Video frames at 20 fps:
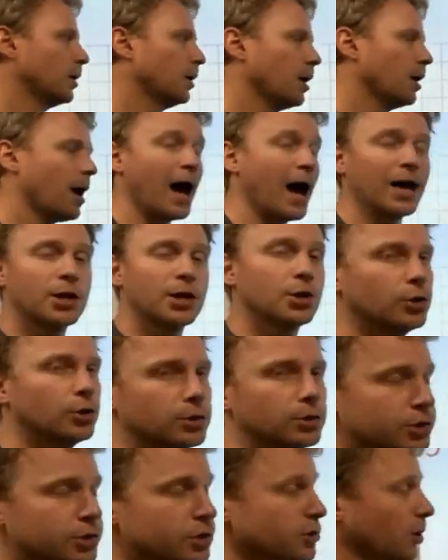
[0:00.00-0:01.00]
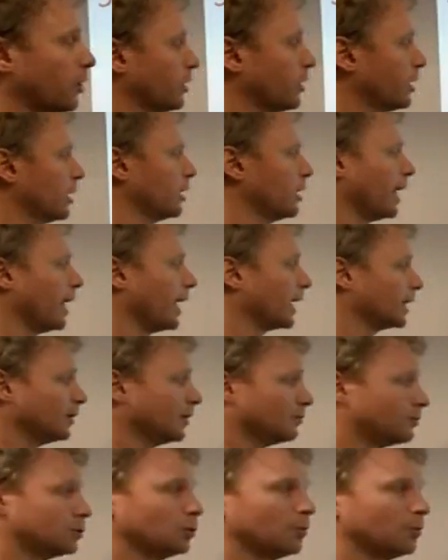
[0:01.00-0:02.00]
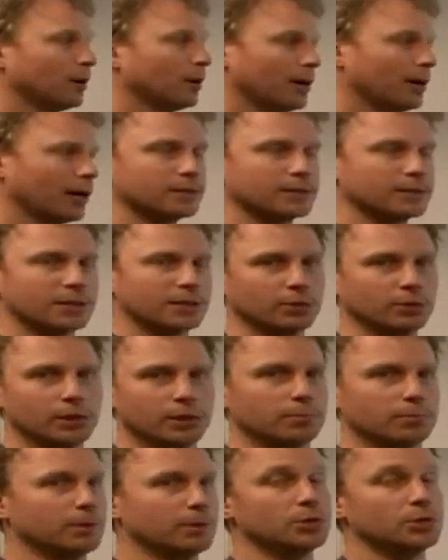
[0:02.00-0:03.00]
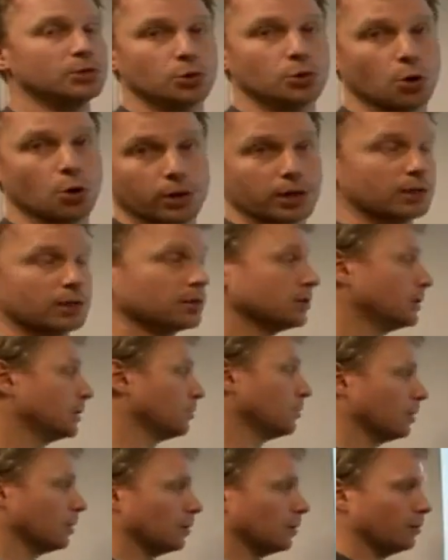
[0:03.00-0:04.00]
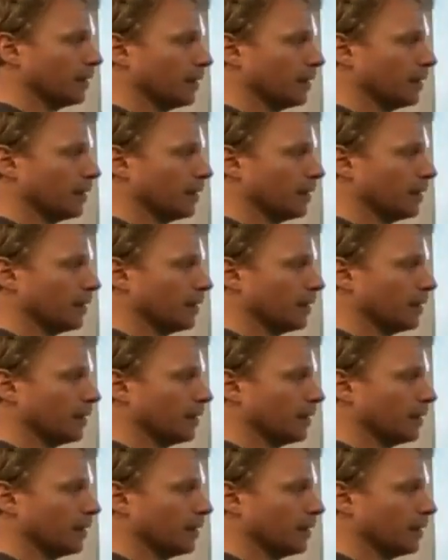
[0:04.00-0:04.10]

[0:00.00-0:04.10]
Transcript: I could start at negative 2 pi because that's really me starting at 0 and